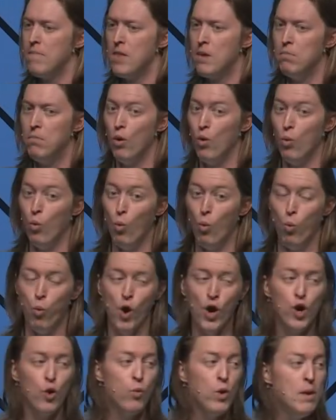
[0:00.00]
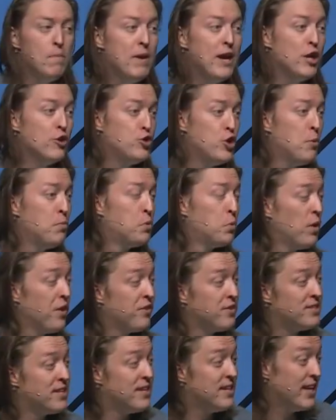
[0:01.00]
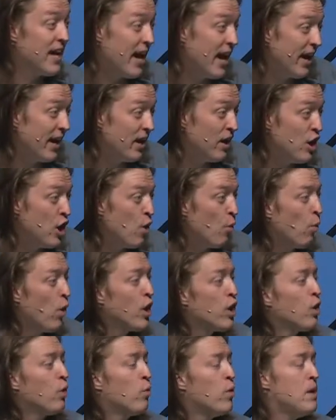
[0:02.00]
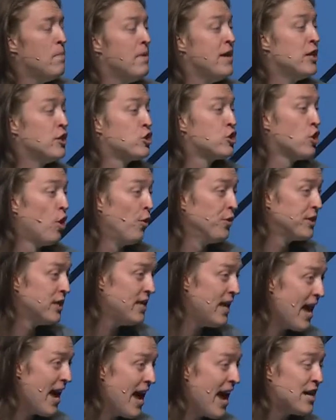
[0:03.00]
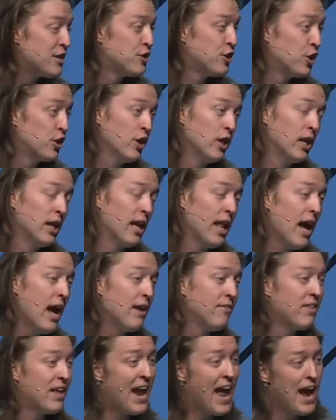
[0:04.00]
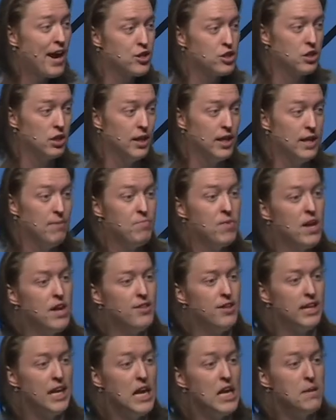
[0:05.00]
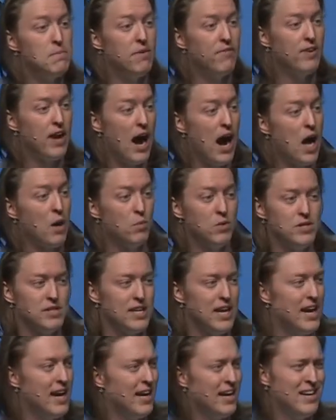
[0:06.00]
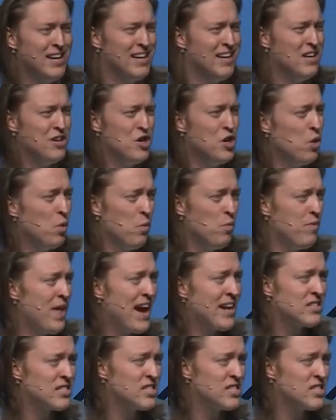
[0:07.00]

But what are we being duped with today? What are we being sold today as the good life? That actually the kingdom of God would say, no, that's